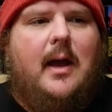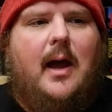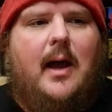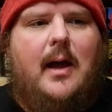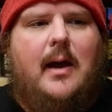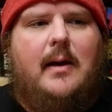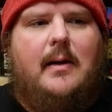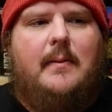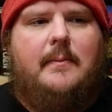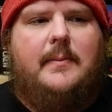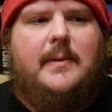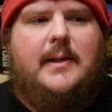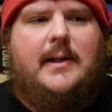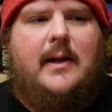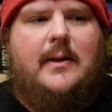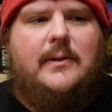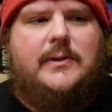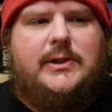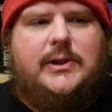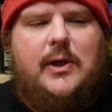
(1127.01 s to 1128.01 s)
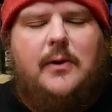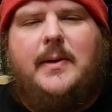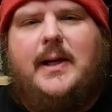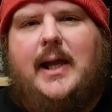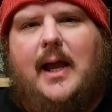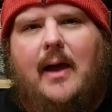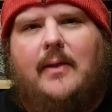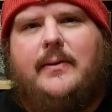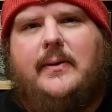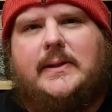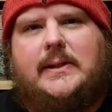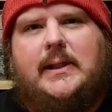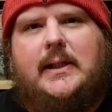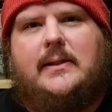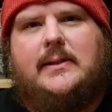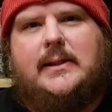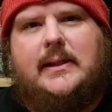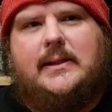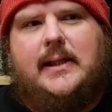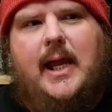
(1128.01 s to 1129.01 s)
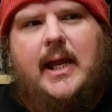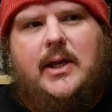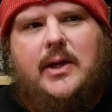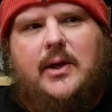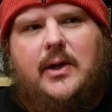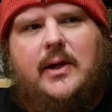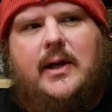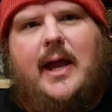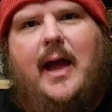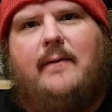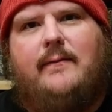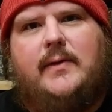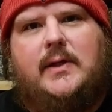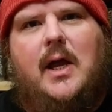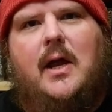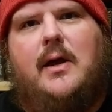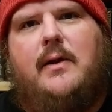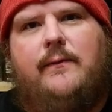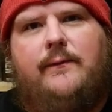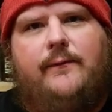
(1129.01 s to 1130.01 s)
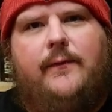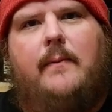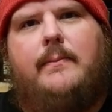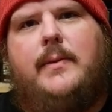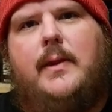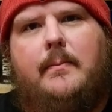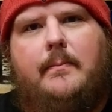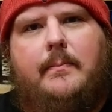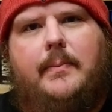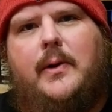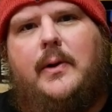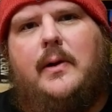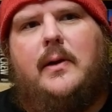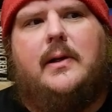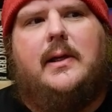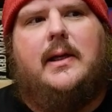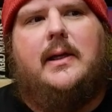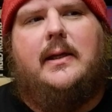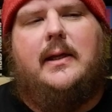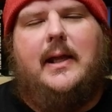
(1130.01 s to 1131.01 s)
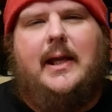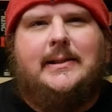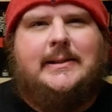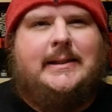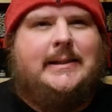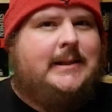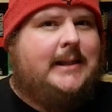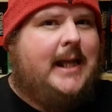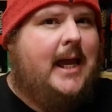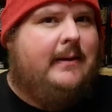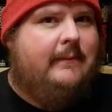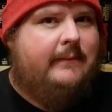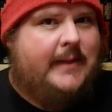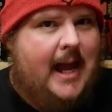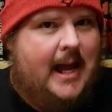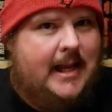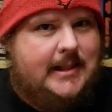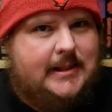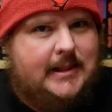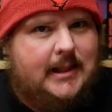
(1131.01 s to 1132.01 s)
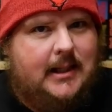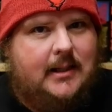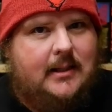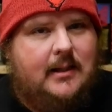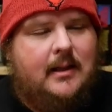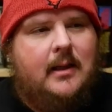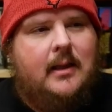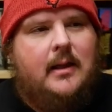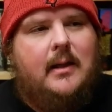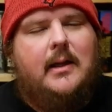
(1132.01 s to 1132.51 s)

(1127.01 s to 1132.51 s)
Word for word: Um, there are so many other scenes that they could have done from the book instead of that scene.